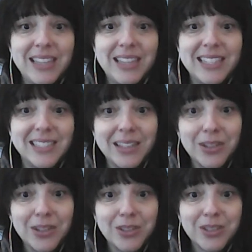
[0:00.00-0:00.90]
these
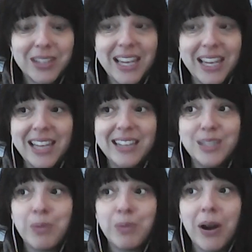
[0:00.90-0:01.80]
little
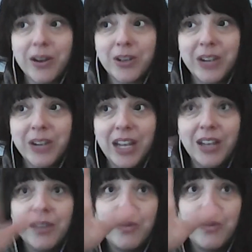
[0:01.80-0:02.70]
kids
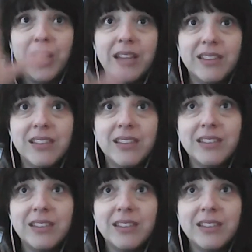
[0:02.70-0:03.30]
partnering with